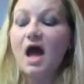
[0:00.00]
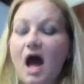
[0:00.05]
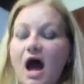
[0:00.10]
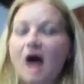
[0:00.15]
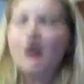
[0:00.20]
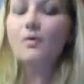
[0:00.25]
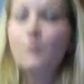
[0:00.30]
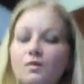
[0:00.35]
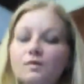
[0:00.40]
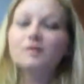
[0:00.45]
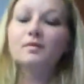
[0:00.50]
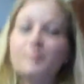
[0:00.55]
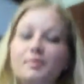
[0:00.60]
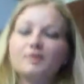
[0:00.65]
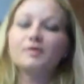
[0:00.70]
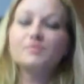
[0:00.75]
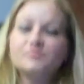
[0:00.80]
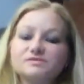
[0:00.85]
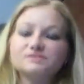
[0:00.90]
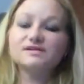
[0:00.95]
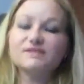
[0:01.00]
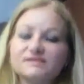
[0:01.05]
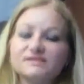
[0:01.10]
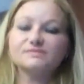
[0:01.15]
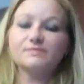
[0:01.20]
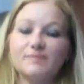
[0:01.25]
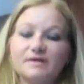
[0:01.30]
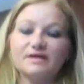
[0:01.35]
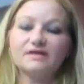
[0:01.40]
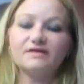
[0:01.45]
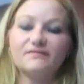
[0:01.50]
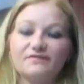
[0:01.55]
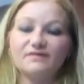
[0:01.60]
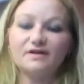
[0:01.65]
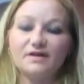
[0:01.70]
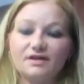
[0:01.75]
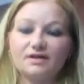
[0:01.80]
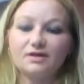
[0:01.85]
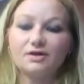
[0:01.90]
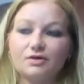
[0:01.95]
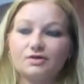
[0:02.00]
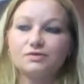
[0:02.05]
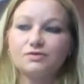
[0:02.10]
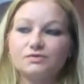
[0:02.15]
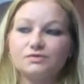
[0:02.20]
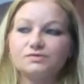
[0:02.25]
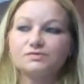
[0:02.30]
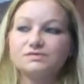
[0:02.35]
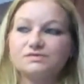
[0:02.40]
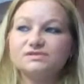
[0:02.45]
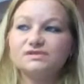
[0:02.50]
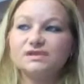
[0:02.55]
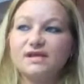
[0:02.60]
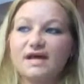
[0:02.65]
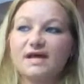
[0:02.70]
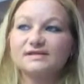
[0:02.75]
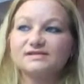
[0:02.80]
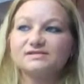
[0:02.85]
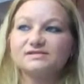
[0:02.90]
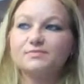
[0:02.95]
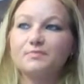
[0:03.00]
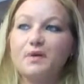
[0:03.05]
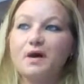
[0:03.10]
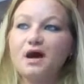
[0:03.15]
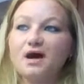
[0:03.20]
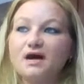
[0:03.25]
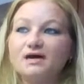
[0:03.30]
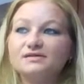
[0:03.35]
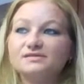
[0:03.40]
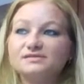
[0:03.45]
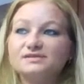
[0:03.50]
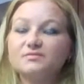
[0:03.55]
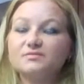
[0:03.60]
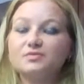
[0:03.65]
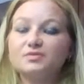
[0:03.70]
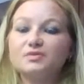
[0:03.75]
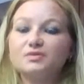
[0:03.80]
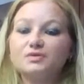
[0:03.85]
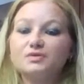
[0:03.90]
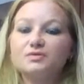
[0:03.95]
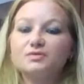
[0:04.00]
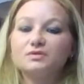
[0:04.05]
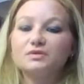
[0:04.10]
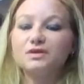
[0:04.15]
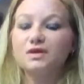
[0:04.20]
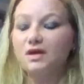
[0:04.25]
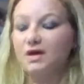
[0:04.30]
I want to post as many videos as possible.